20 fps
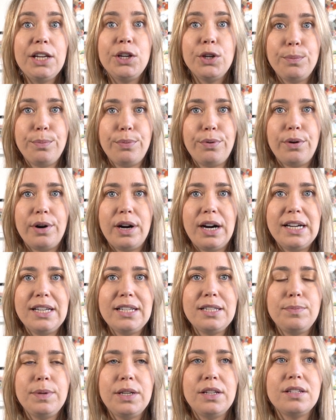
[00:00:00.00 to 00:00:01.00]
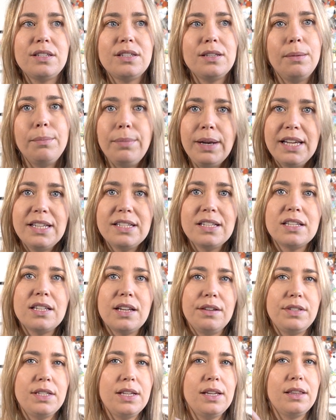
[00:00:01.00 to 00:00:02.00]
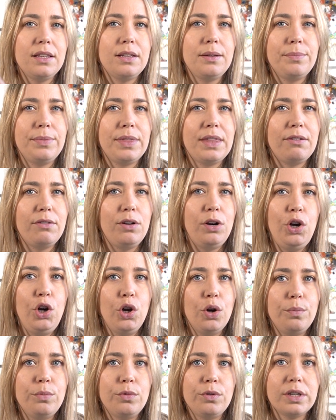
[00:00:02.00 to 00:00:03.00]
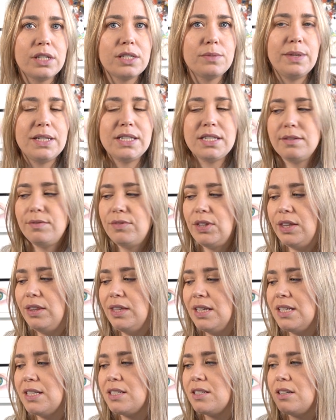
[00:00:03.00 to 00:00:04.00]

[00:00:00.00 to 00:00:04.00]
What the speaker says: good price because some places I've seen them, they're a lot more expensive than this.